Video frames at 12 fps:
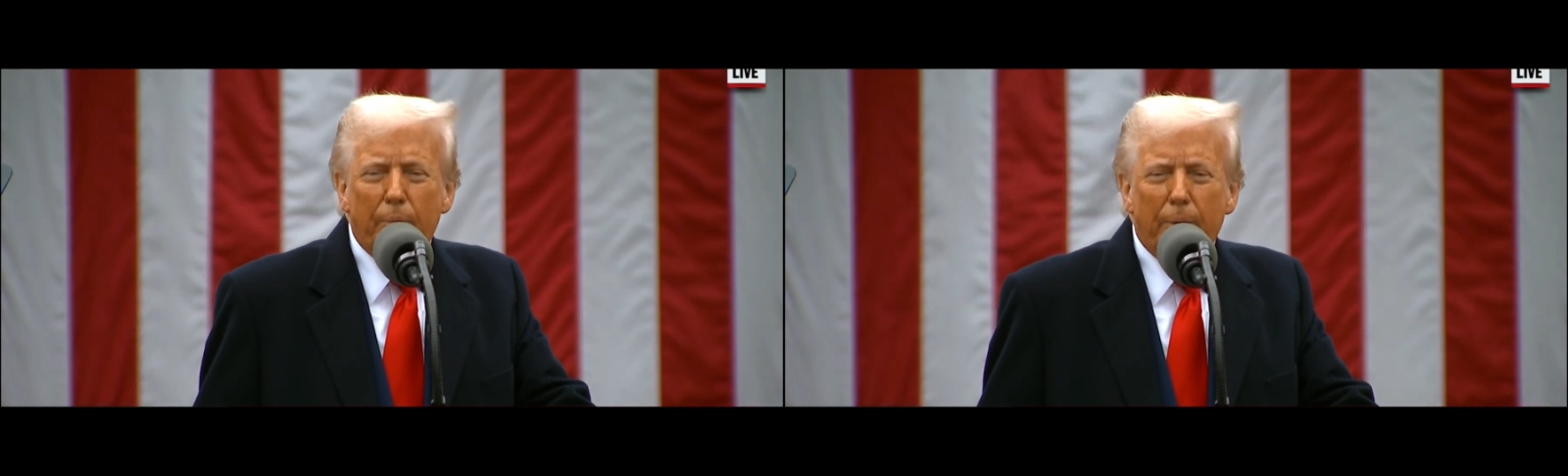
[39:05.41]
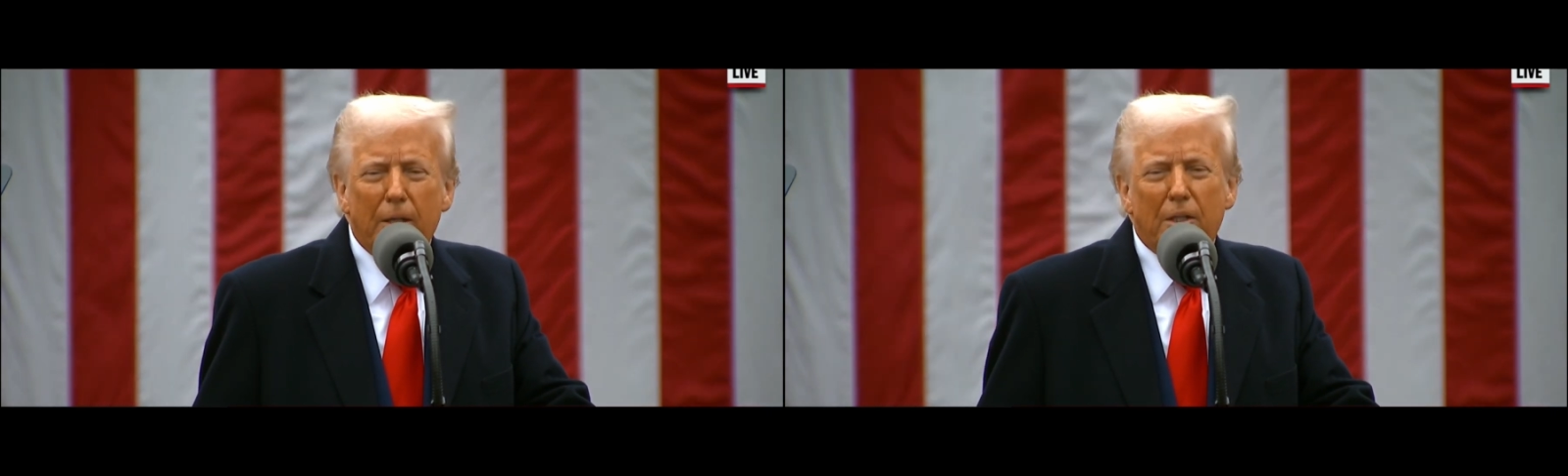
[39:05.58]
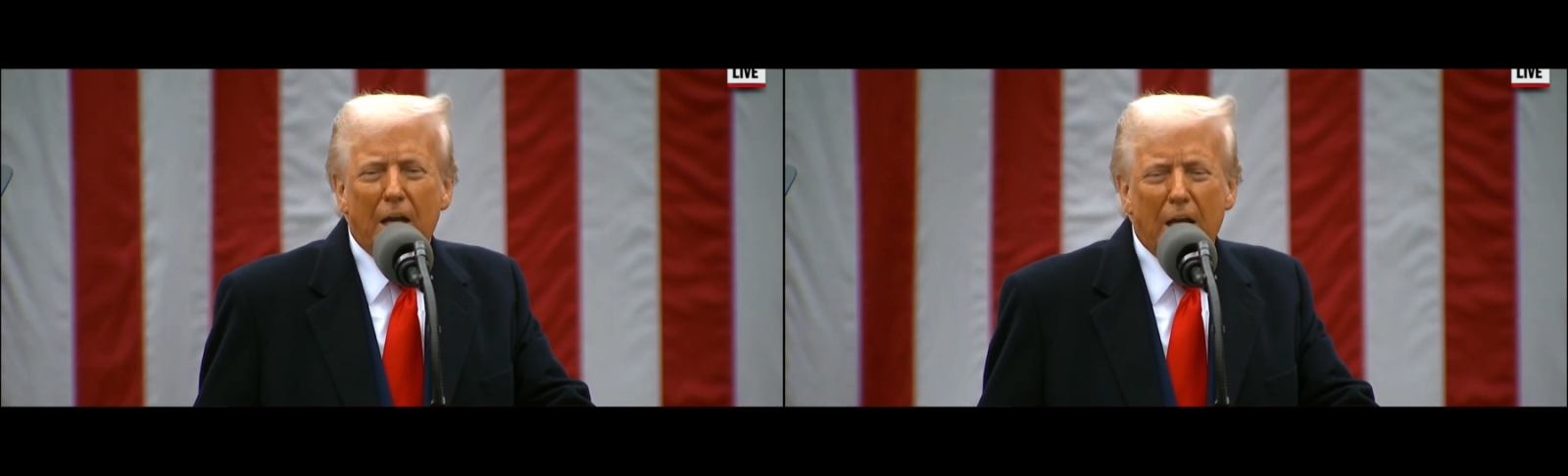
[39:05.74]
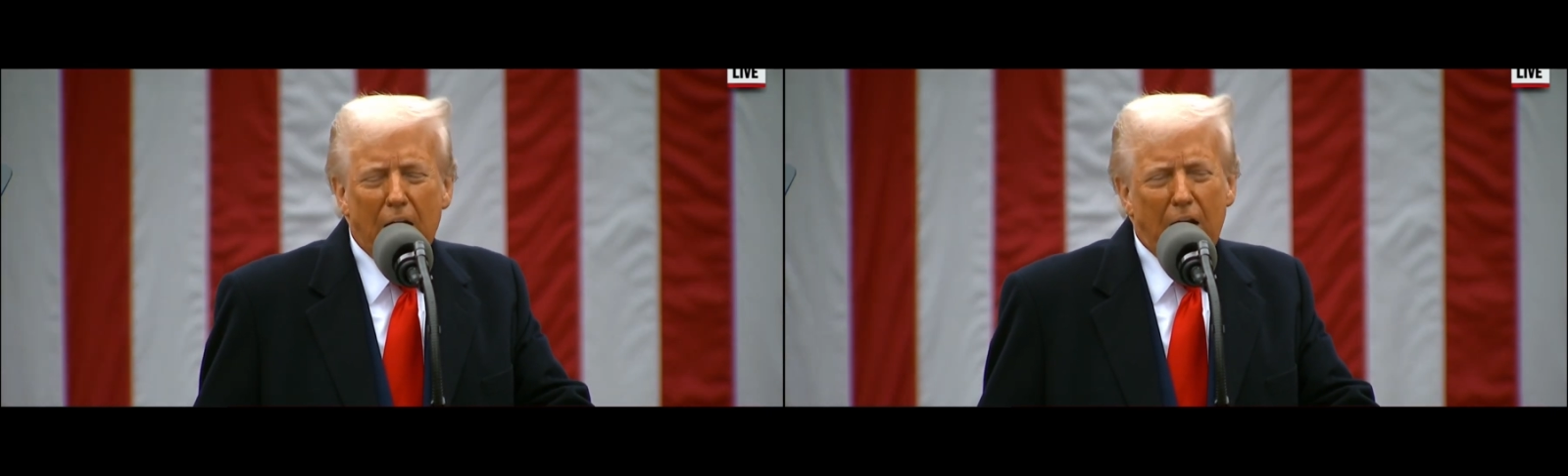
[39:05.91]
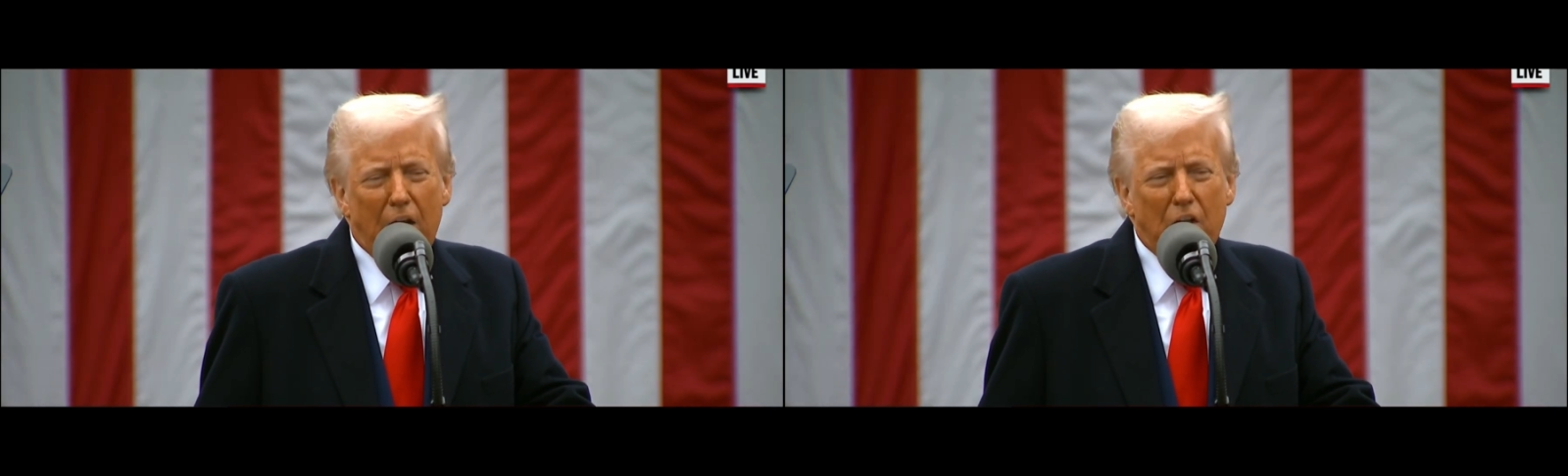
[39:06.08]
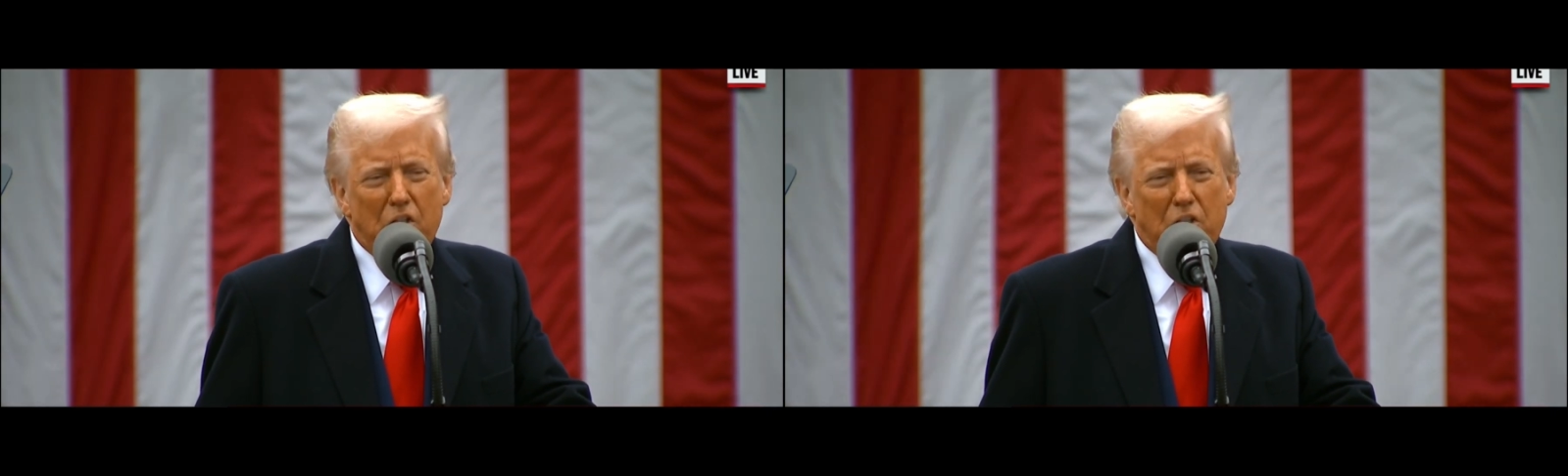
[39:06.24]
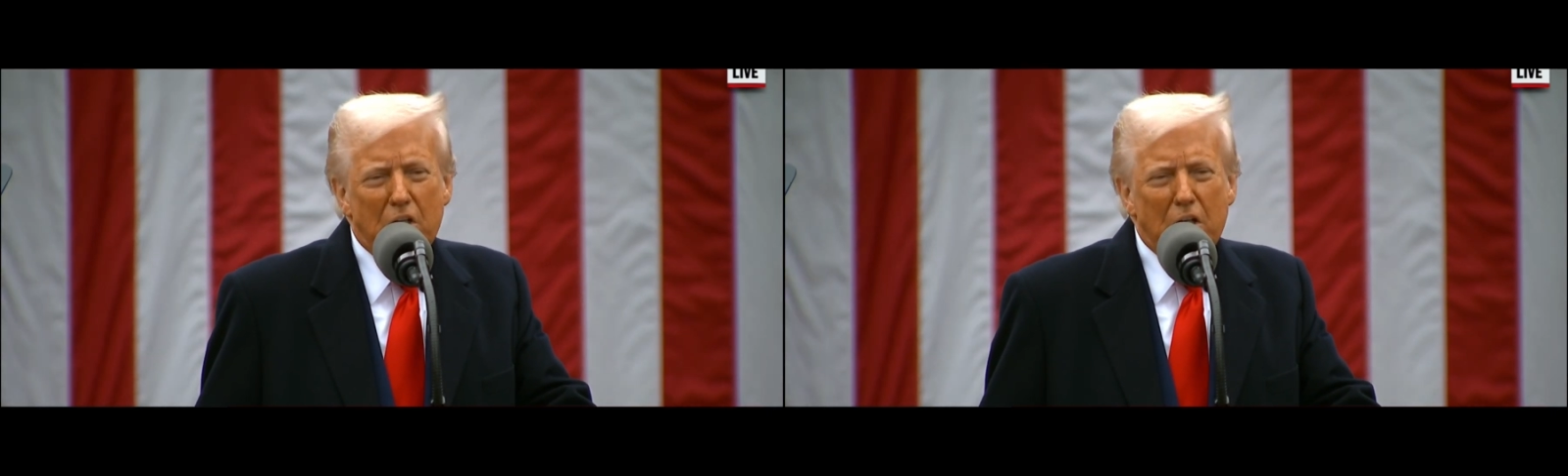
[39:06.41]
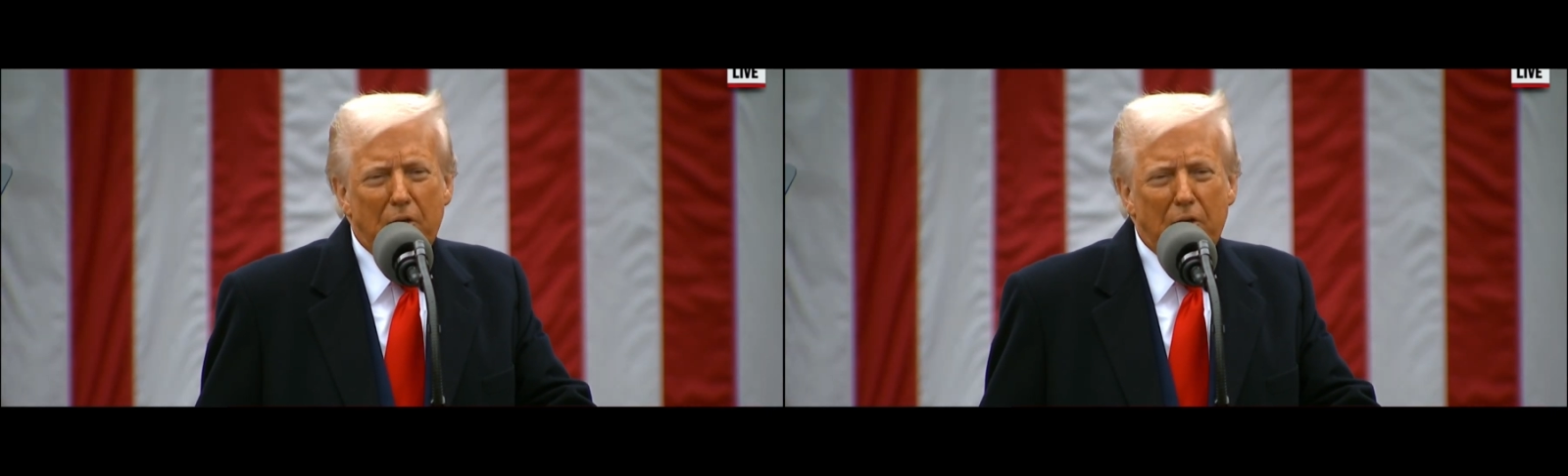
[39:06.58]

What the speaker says: They had the highest